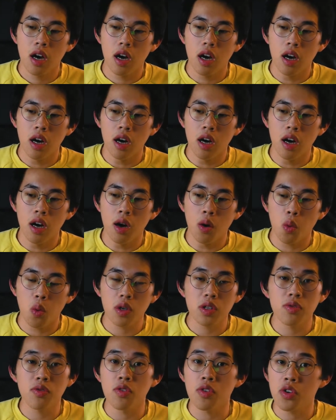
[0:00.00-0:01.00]
uh,
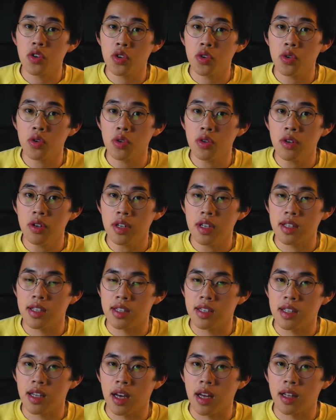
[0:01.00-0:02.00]
what's for sure is
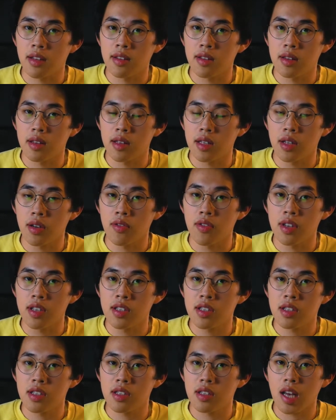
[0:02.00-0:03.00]
that there
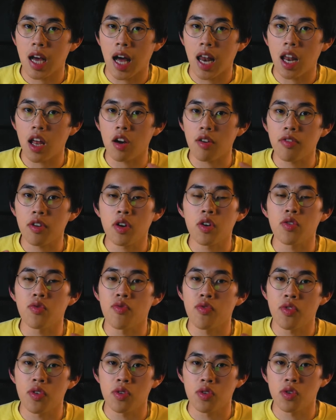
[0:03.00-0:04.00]
is a lot of
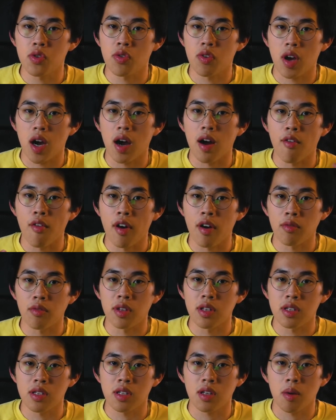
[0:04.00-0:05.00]
confusion around
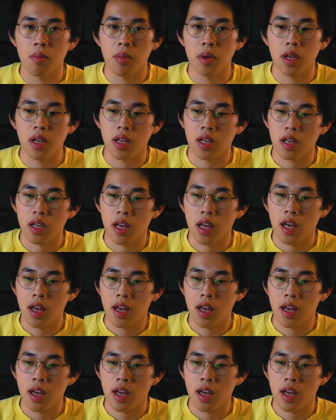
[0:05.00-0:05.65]
this topic,